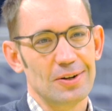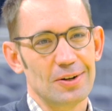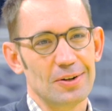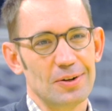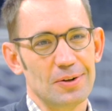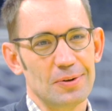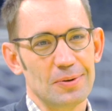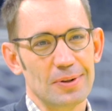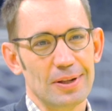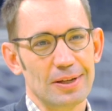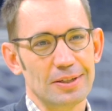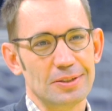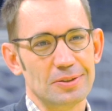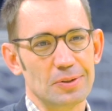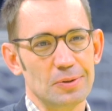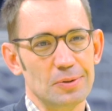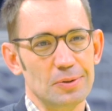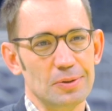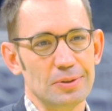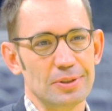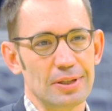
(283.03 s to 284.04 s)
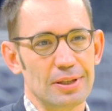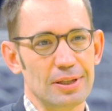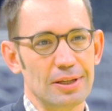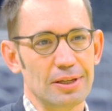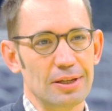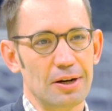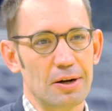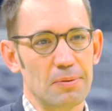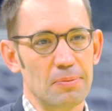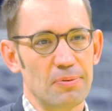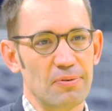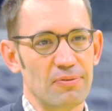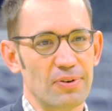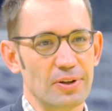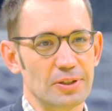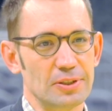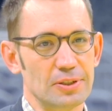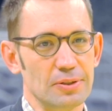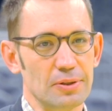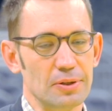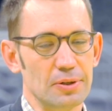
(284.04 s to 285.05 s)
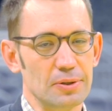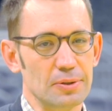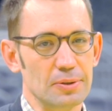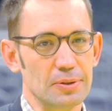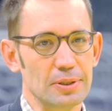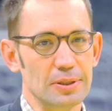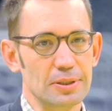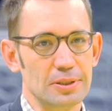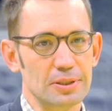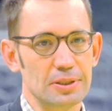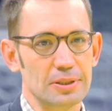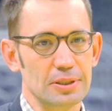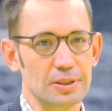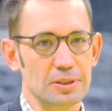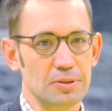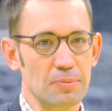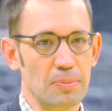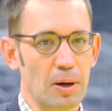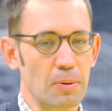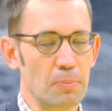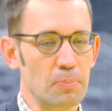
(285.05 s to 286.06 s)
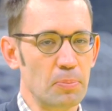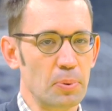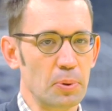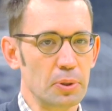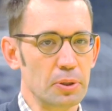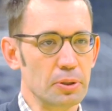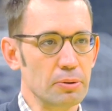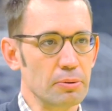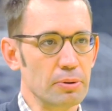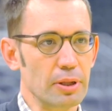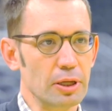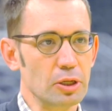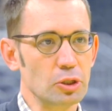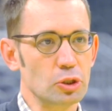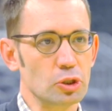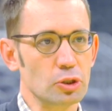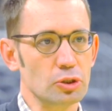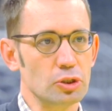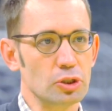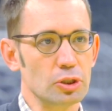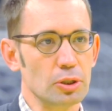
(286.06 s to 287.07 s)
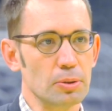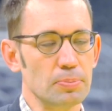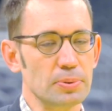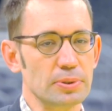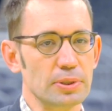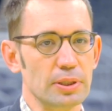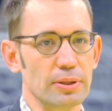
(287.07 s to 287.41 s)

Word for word: know, no one likes to lose. I think in our profession, though, it's it's about building relationships.